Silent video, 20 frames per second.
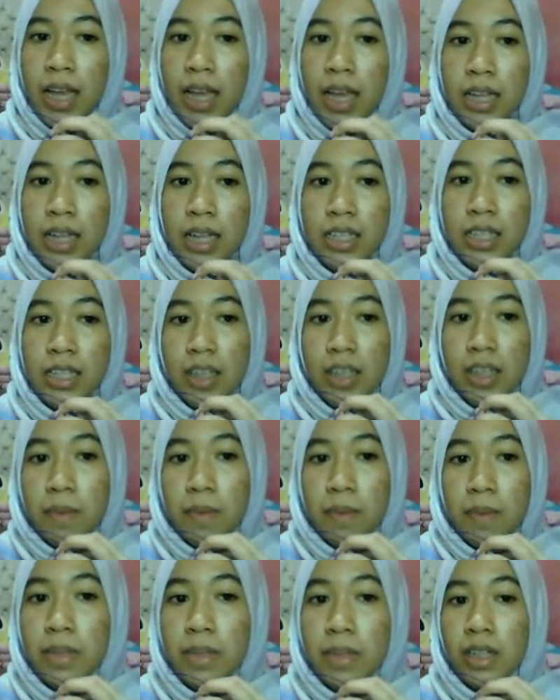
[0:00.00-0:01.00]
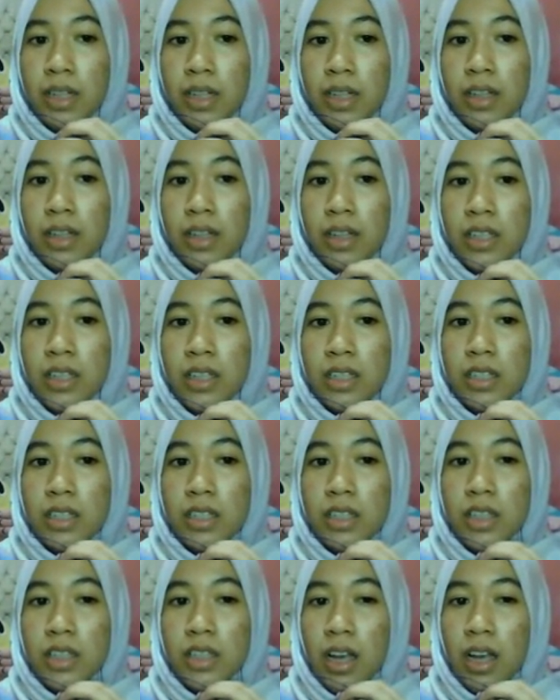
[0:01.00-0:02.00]
the sample
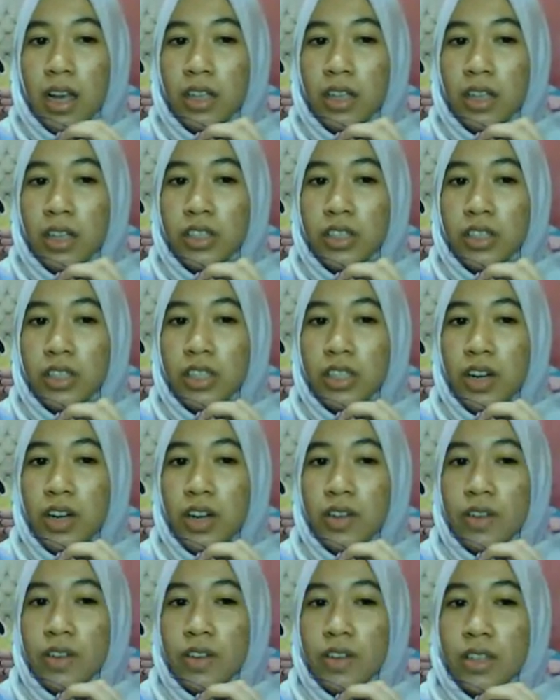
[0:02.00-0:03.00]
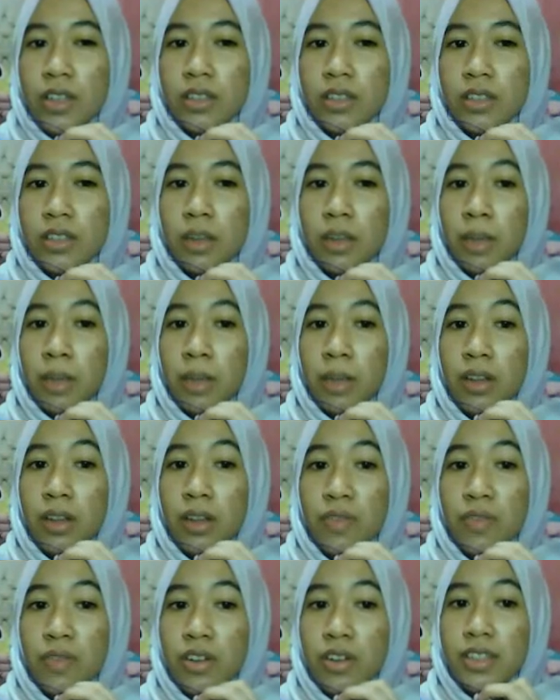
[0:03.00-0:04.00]
size: there is a method
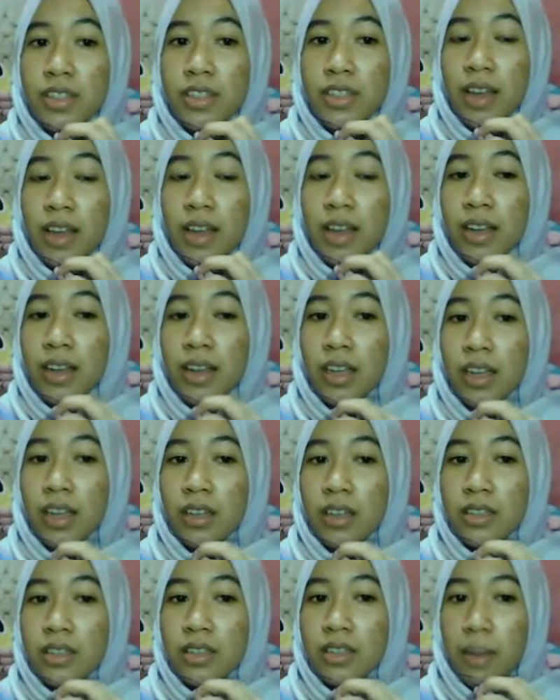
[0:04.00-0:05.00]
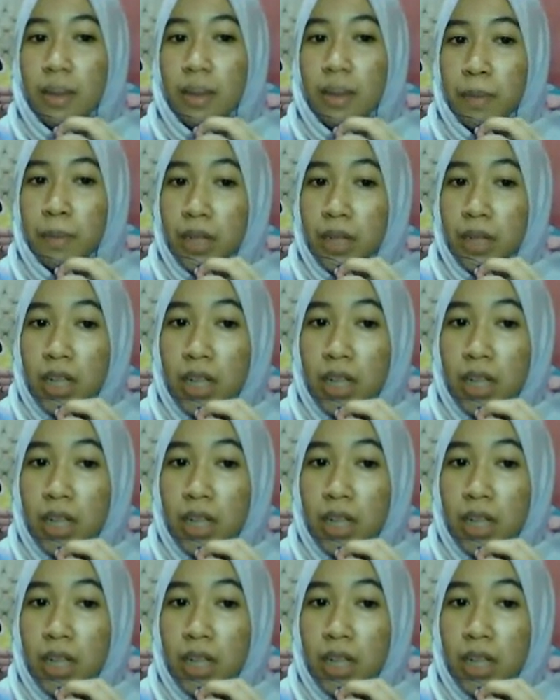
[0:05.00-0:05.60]
for deciding a sample.